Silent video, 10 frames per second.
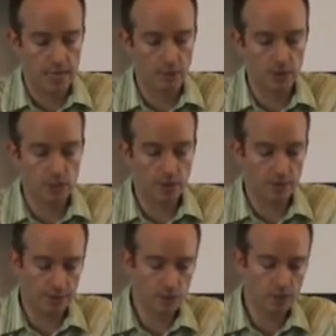which
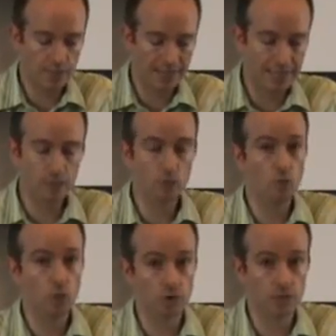eventually might lead to
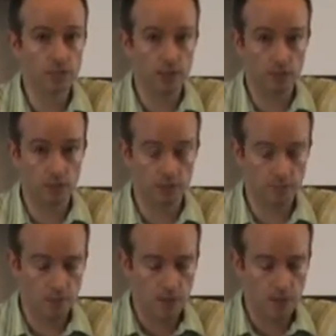worse outcome.